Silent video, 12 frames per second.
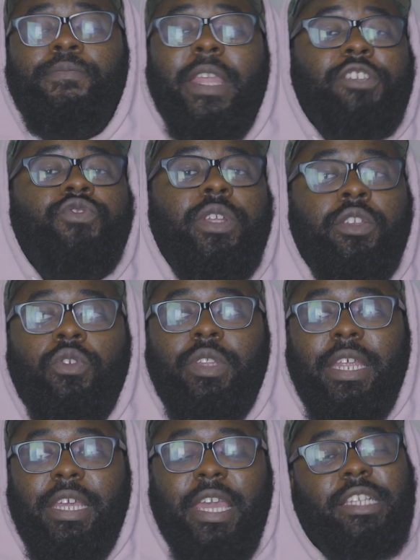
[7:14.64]
There's really no
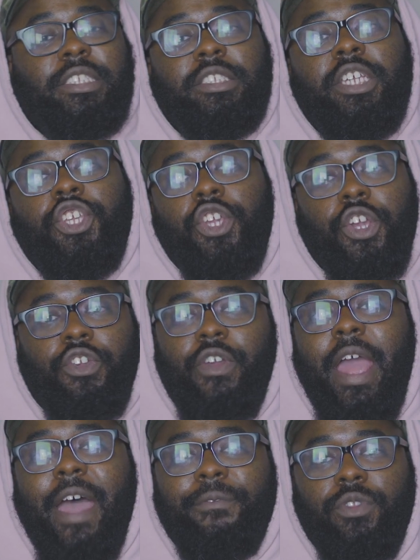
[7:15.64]
dedication to your
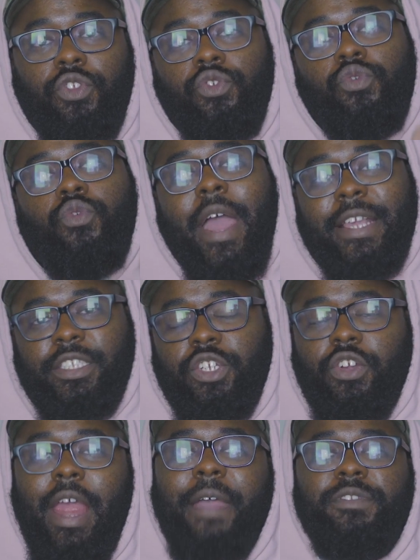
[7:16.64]
craft. You as a
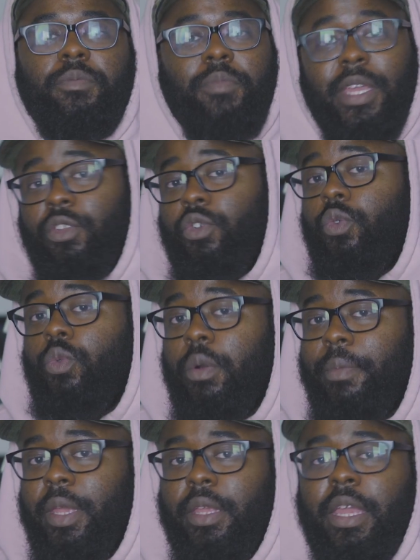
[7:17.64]
craftsman or
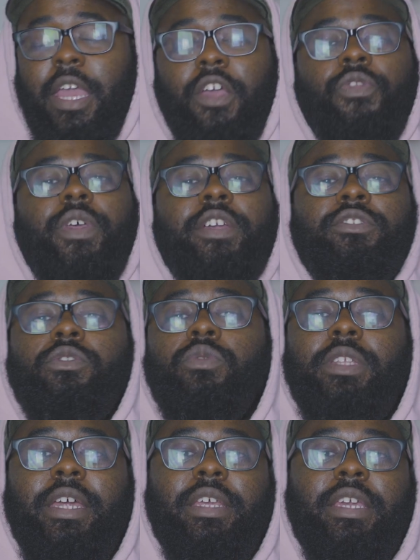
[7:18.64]
woman, there's no
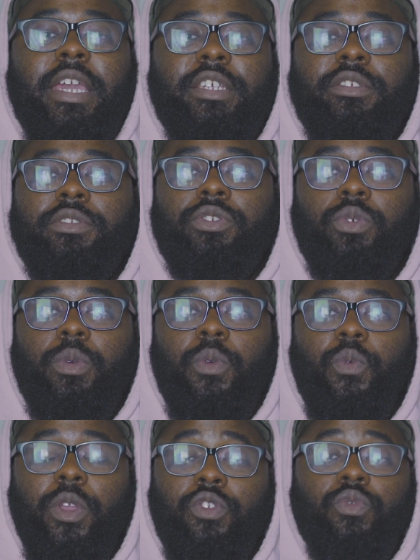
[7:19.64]
dedication to it
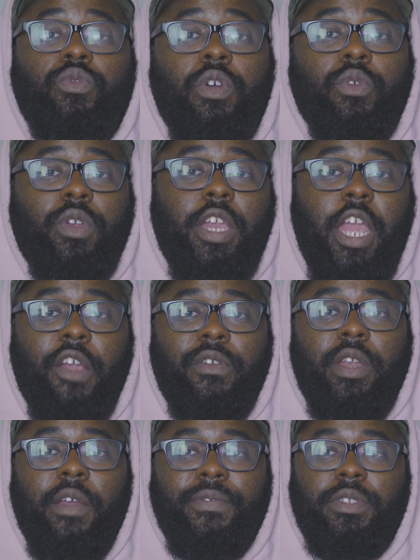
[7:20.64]
when you don't care
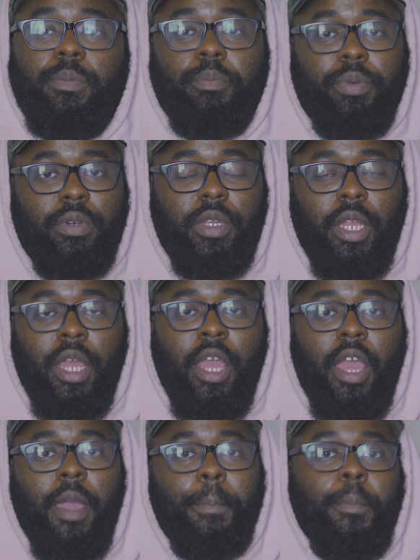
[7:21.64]
enough to put
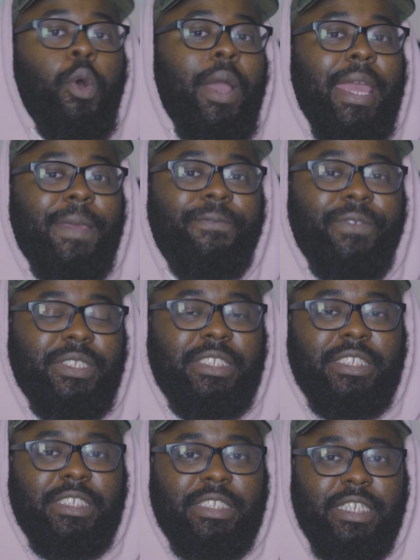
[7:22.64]
more
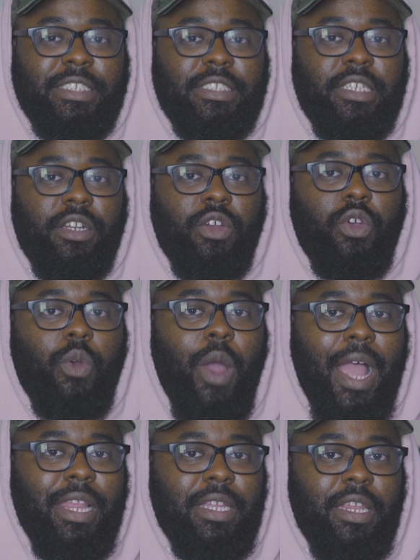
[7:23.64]
emphasis into the
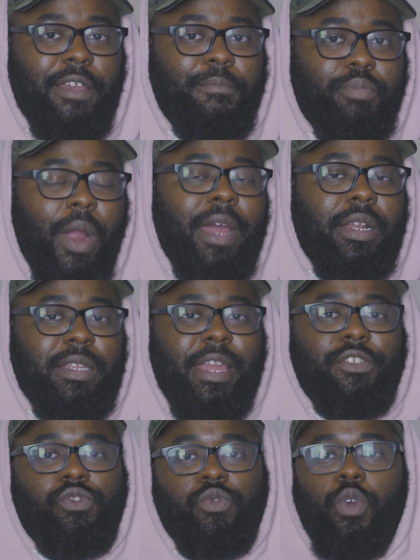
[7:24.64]
quality of product
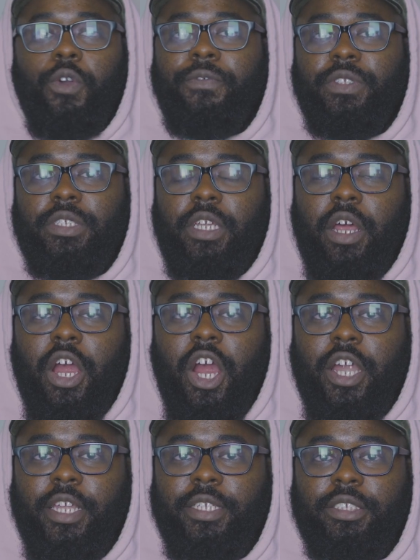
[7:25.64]
that you offer to the
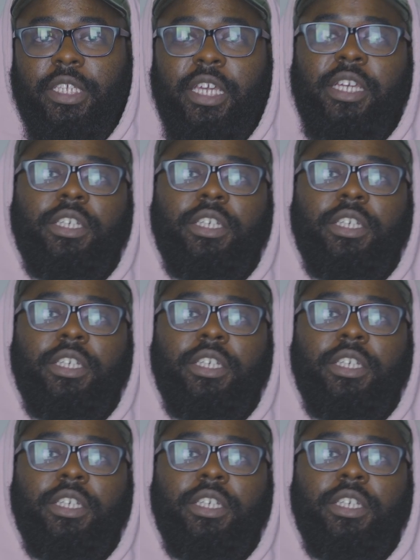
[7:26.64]
artist.